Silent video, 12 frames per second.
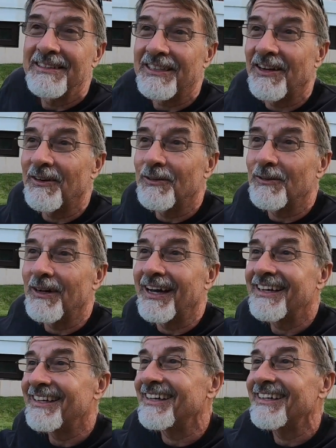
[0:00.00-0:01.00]
So
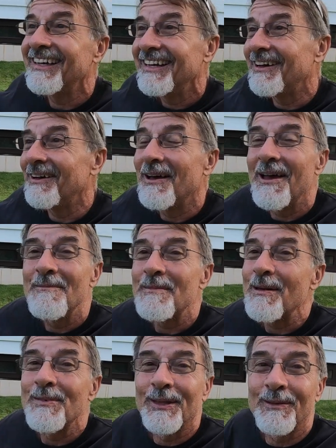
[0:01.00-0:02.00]

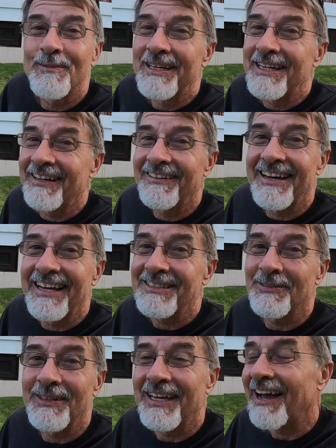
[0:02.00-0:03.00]
maybe they'll be here next
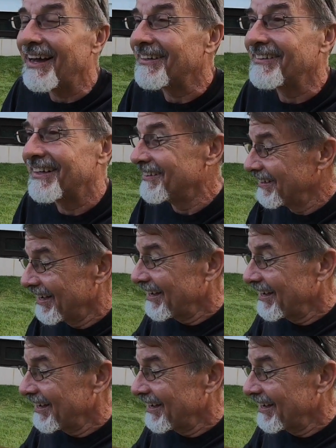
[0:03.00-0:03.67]
week. I don't know.